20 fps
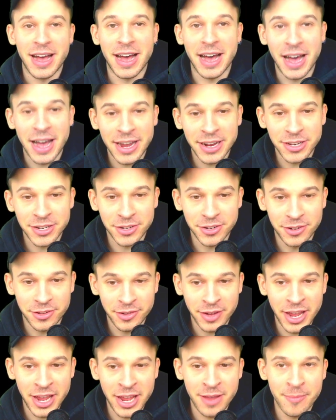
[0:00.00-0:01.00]
High
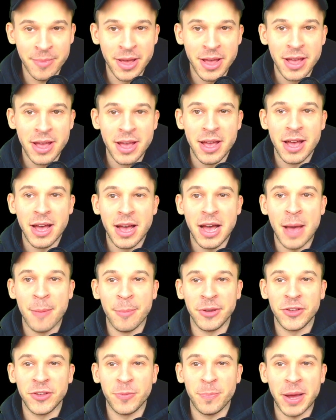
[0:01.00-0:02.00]
total game I'm
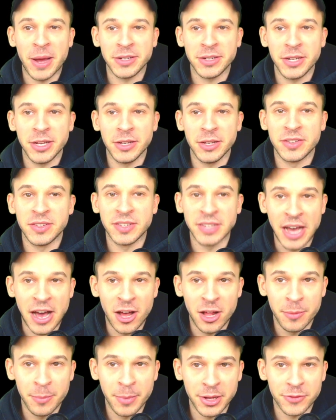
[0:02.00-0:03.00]
expecting
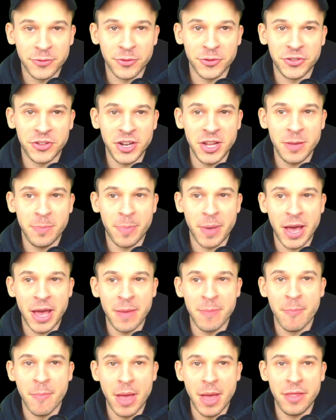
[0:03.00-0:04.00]
solid minutes for Saddiq Bey,
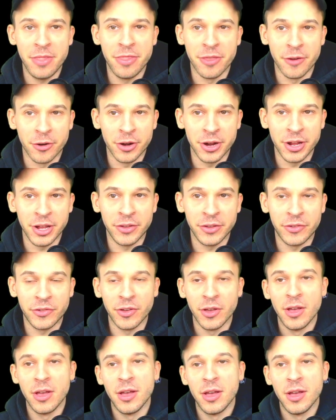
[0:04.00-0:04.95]
mid 30s.